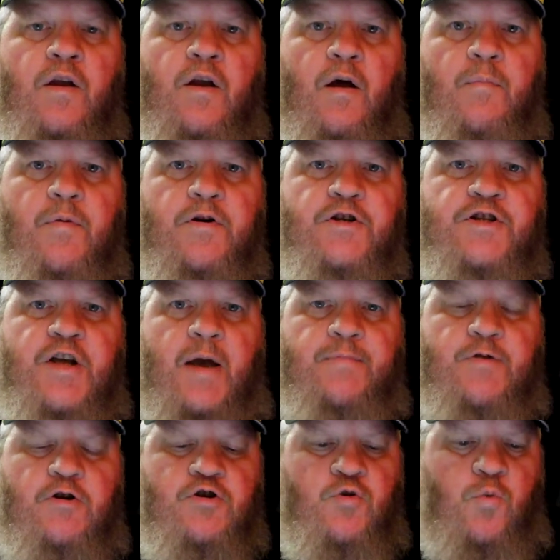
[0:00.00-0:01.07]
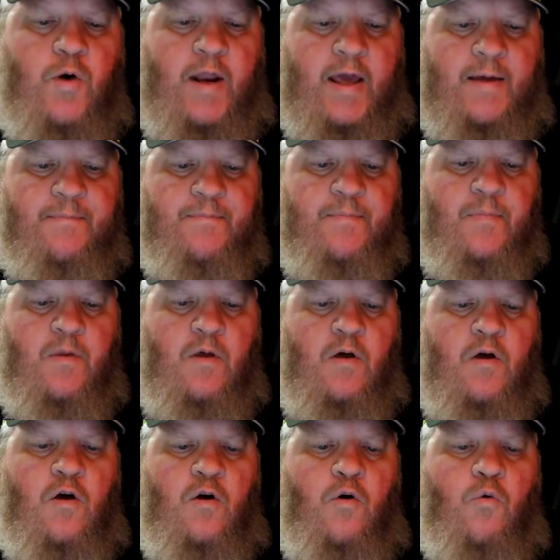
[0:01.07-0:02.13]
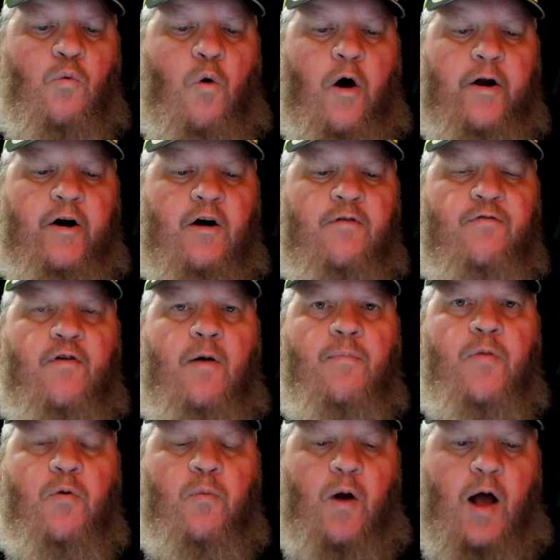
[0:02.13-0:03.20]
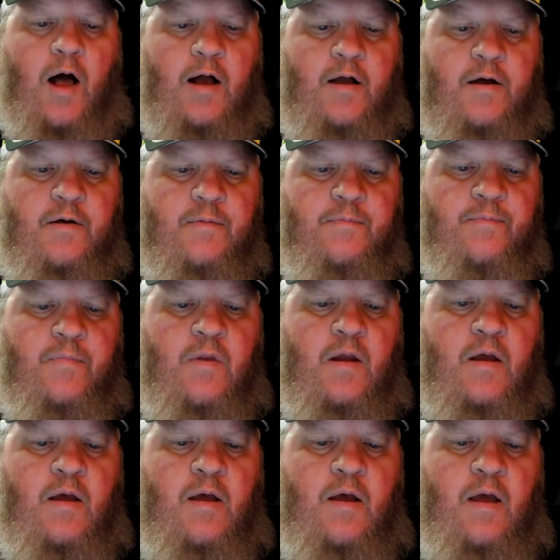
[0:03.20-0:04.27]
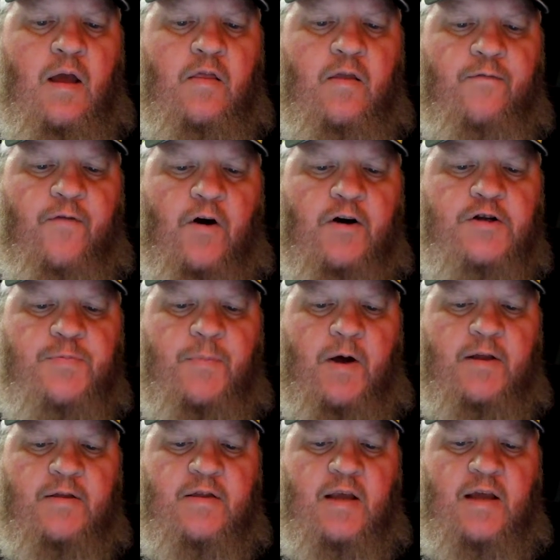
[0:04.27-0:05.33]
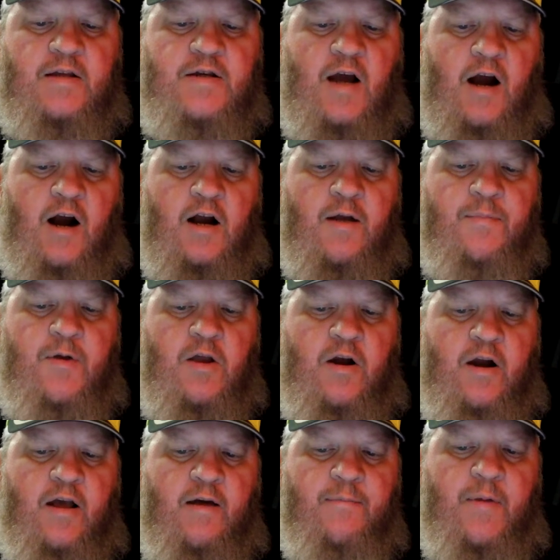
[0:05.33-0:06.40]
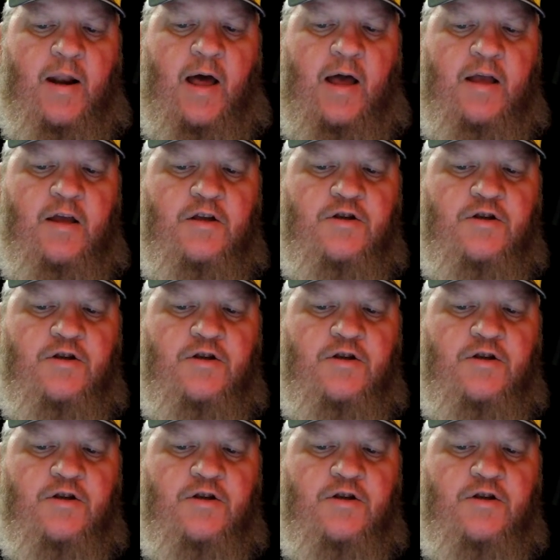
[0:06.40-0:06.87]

Numbers chapter 20. Water from the rock. In the 1st month, the entire community of Bnei